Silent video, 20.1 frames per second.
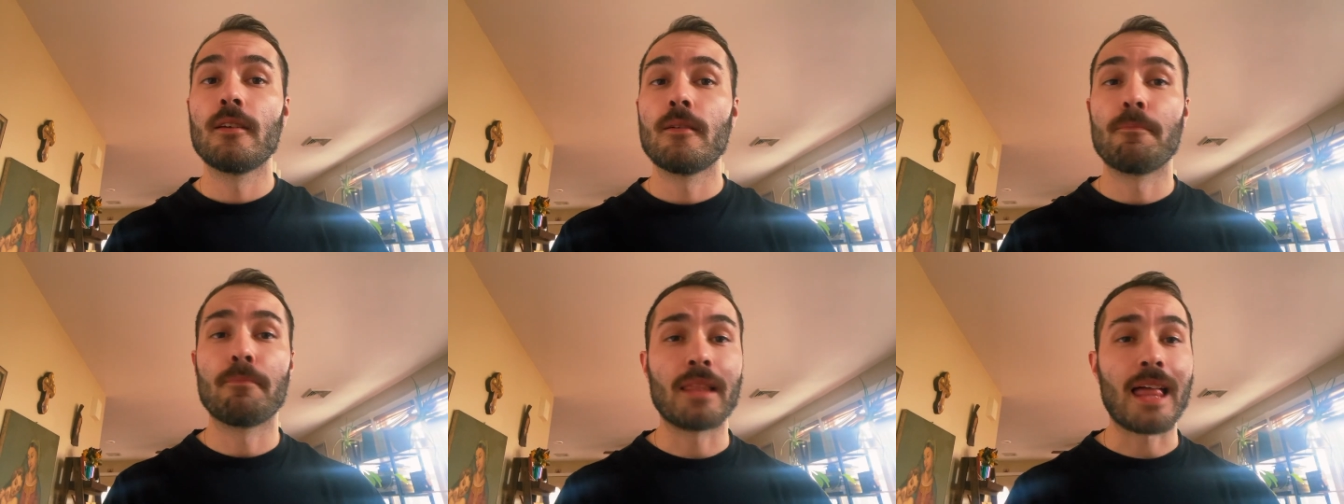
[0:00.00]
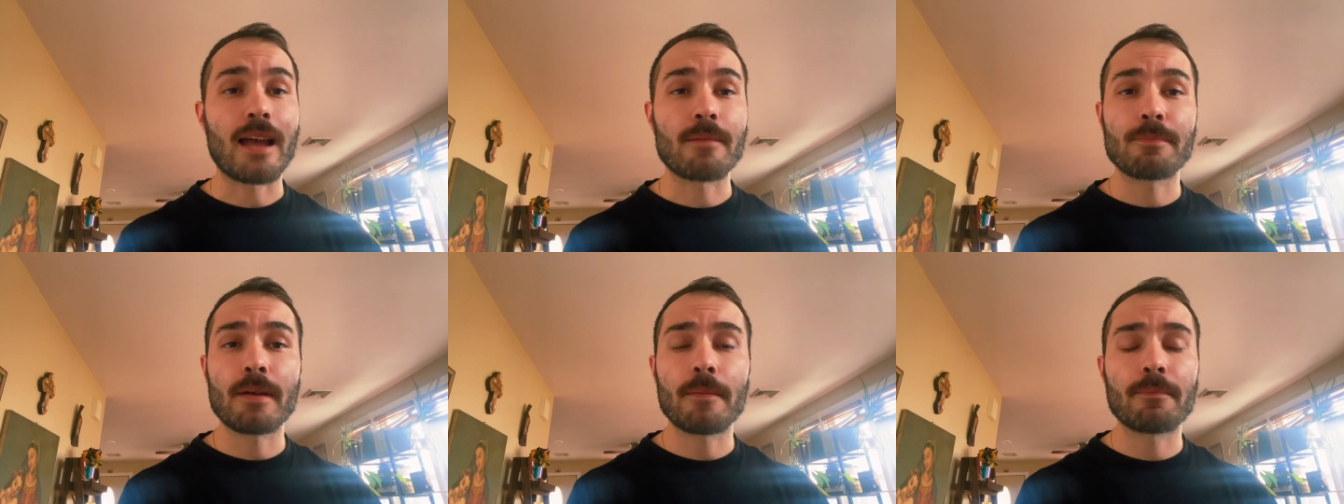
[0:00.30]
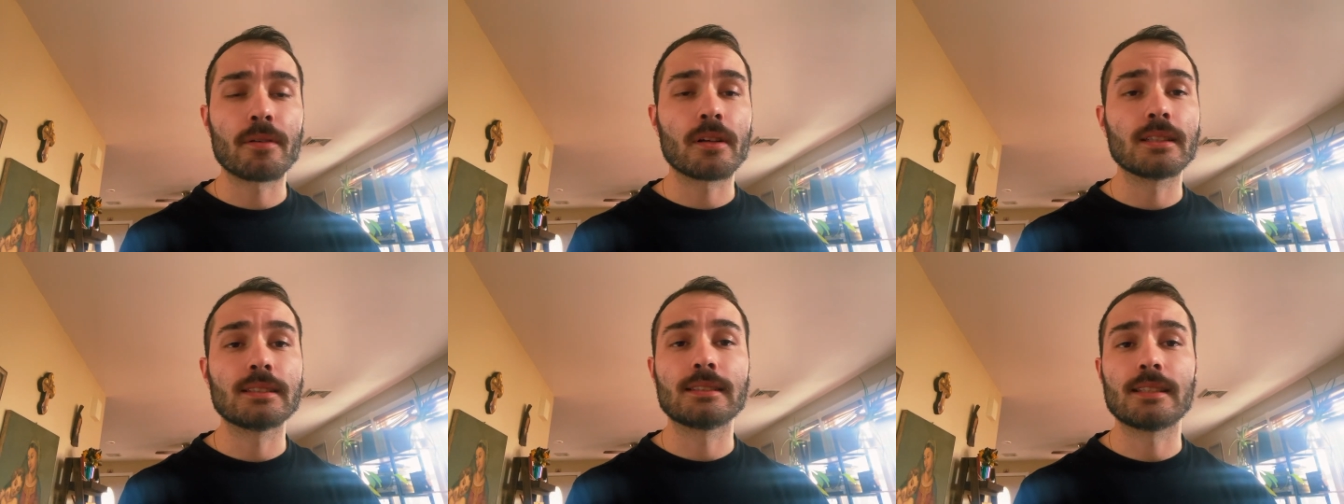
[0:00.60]
Black
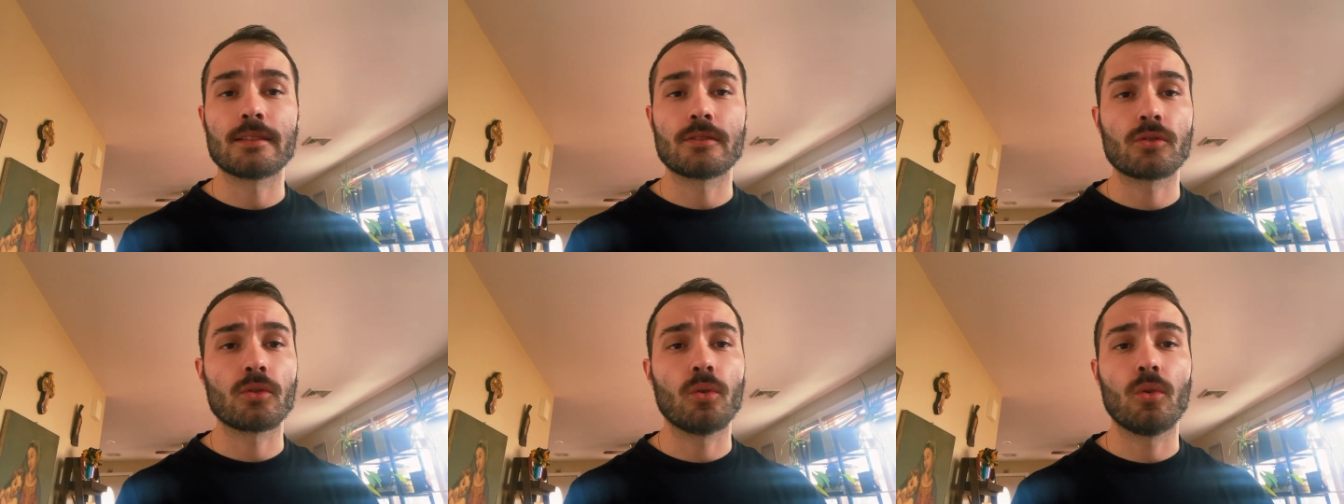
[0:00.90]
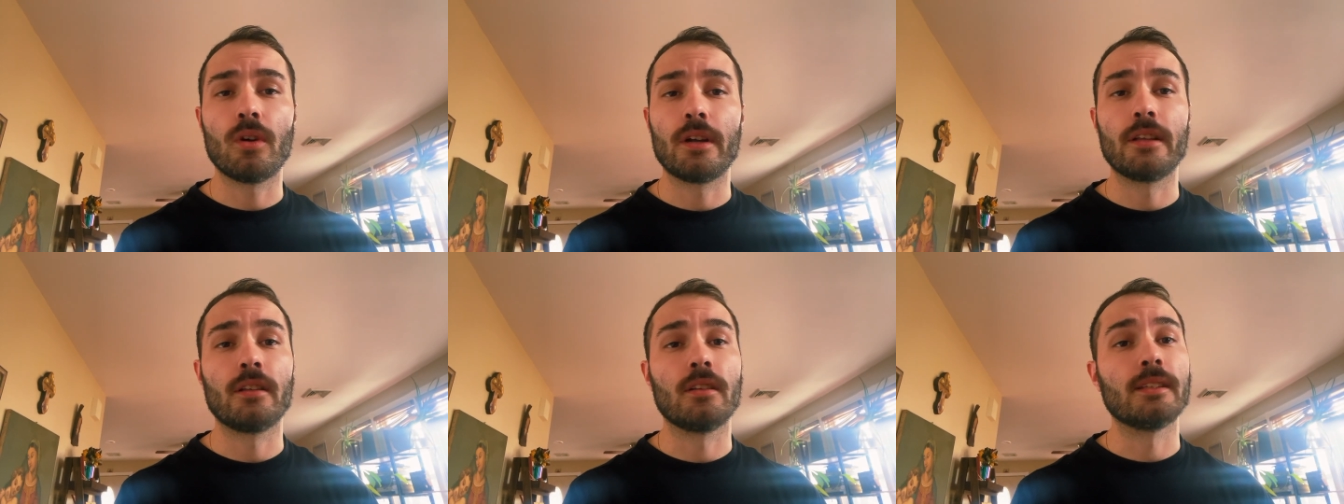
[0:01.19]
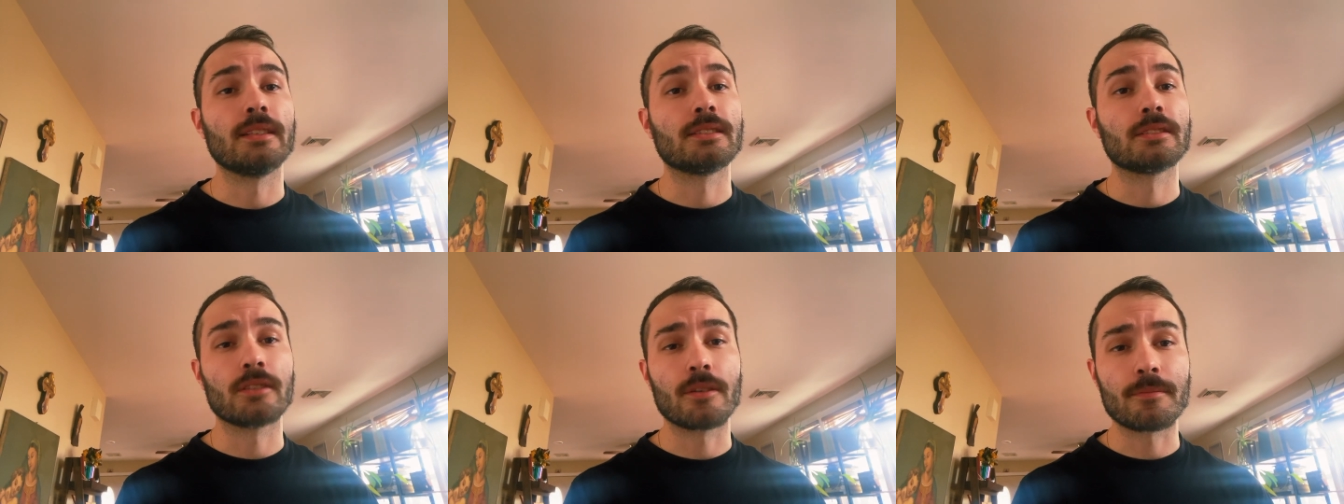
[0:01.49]
pepper essential oil
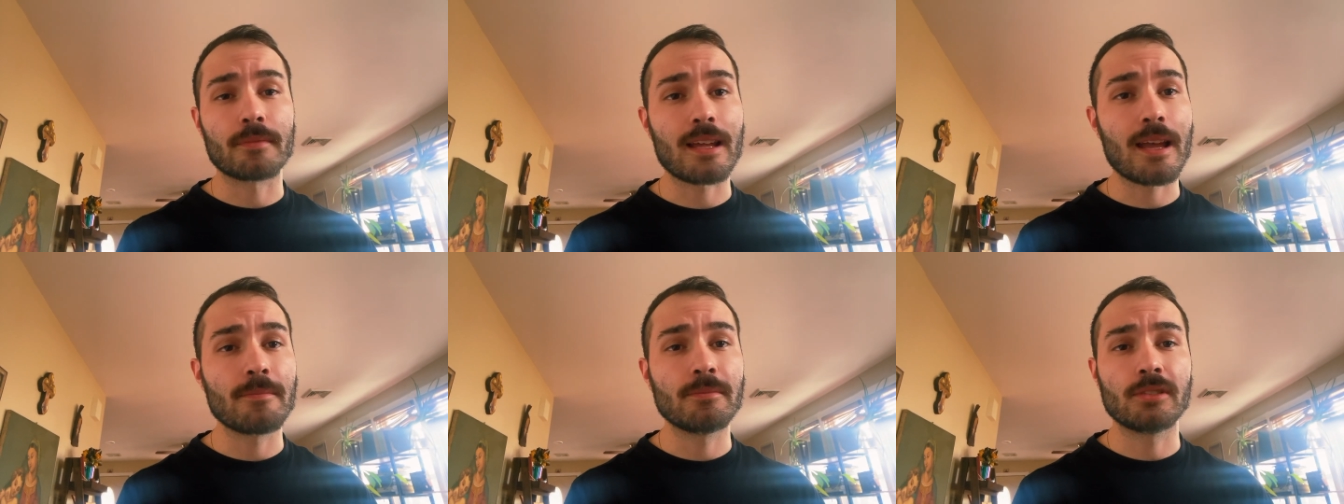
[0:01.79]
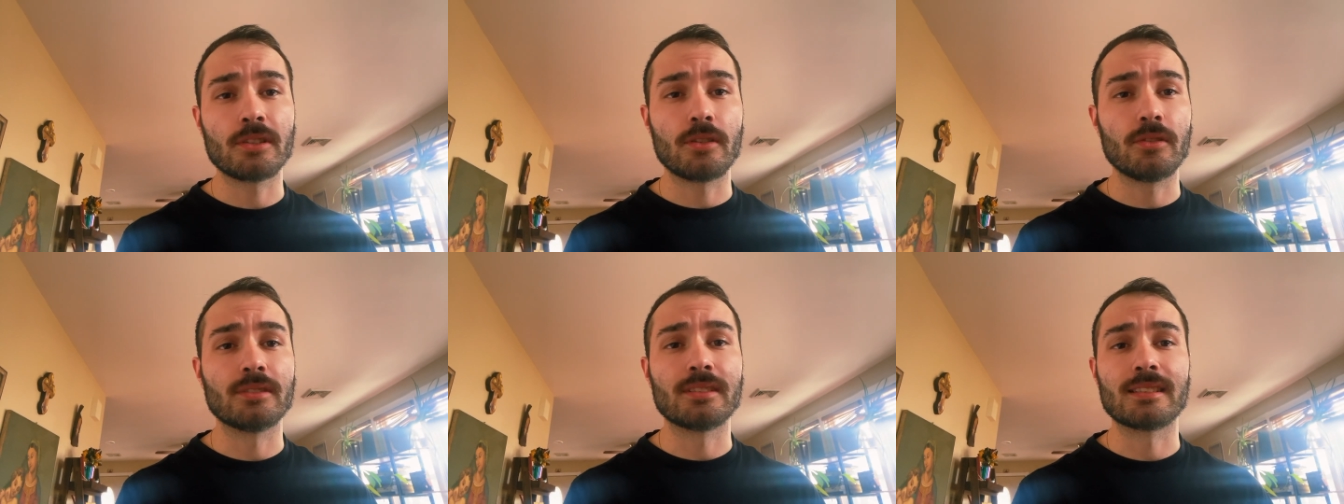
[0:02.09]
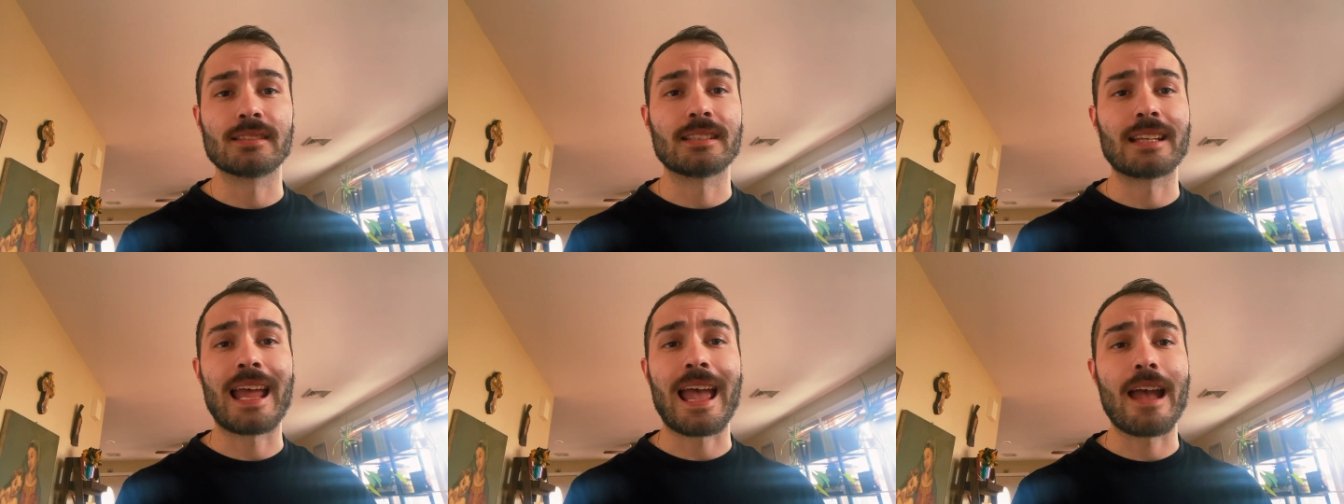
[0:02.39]
is sometimes used as
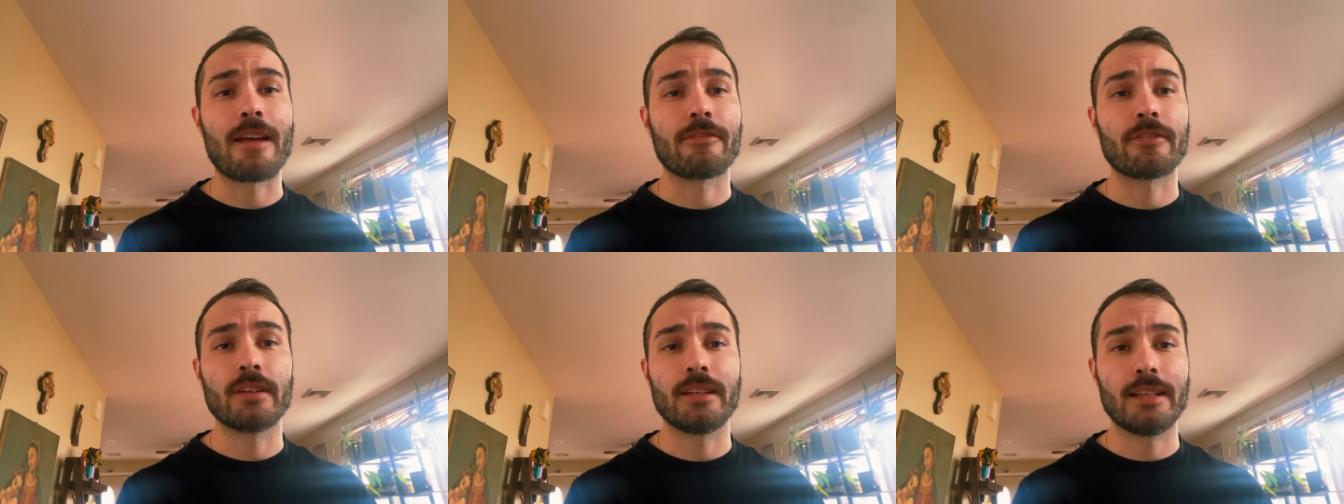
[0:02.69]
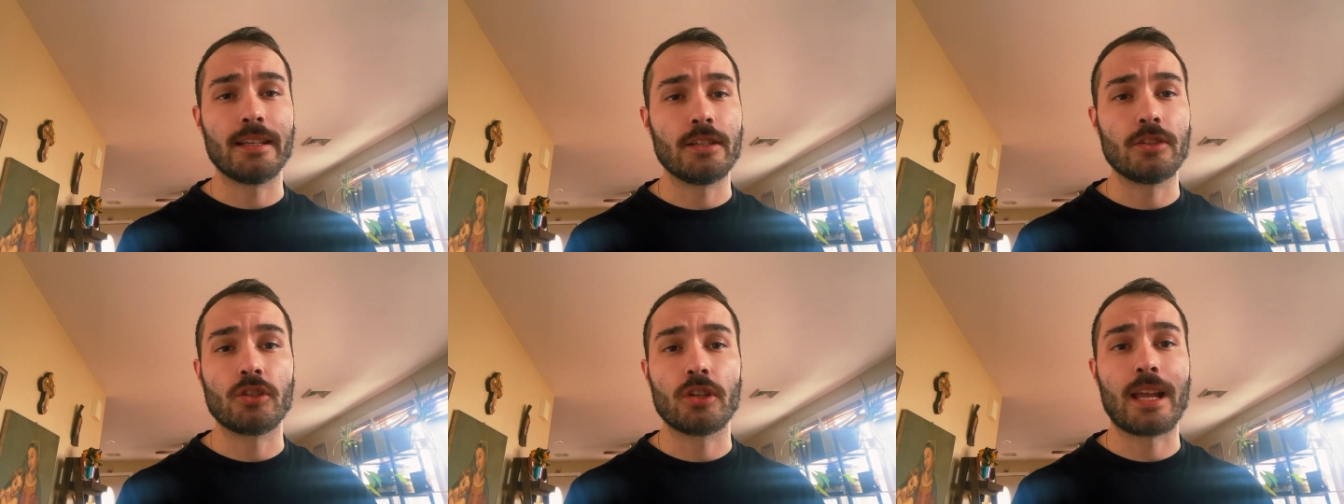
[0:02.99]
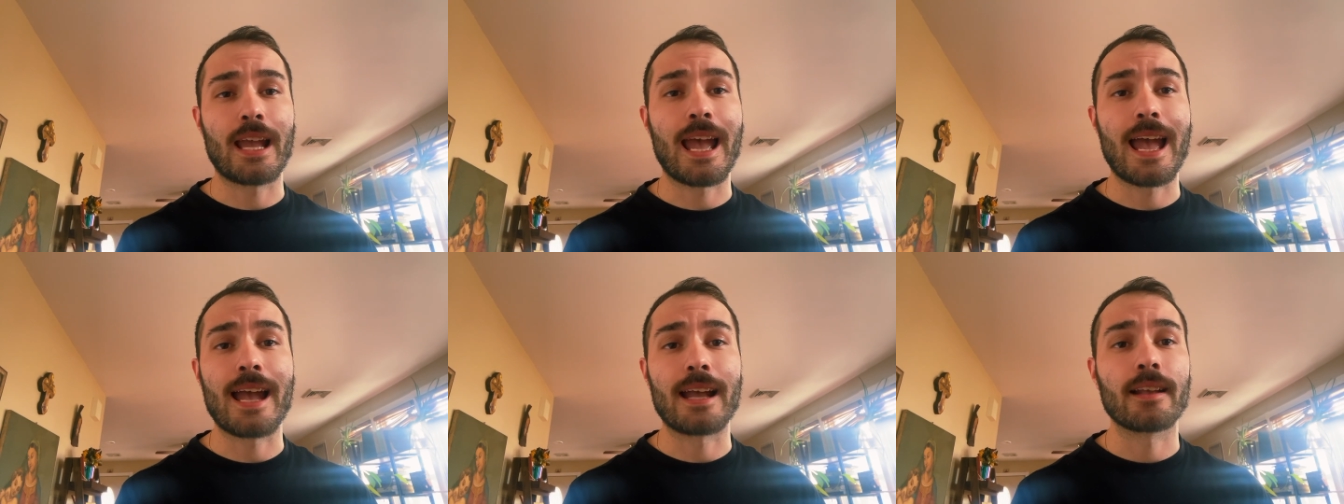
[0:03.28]
an
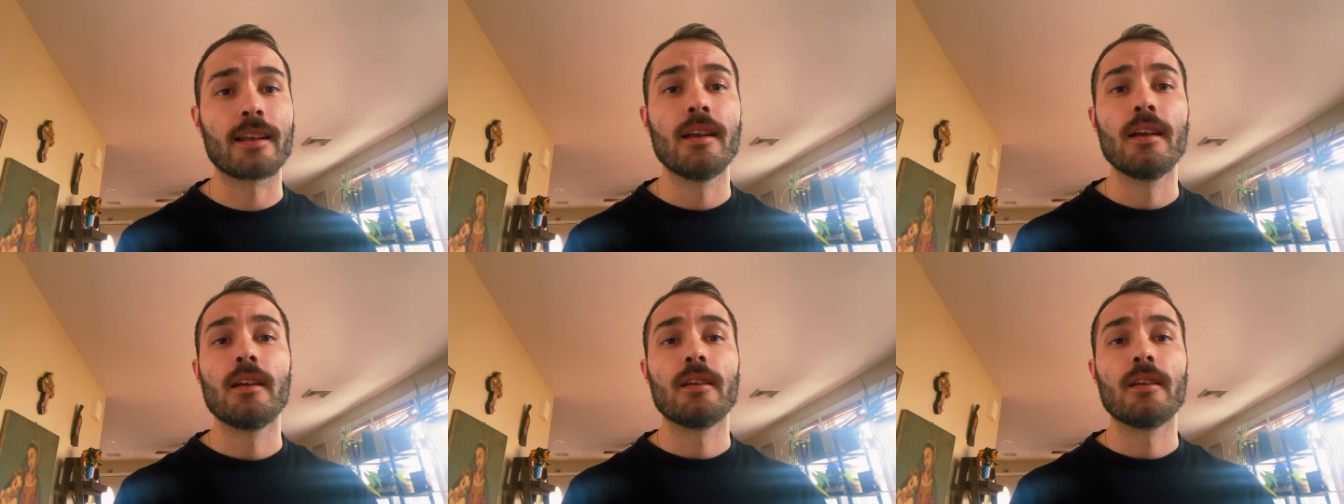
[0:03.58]
aphrodisiac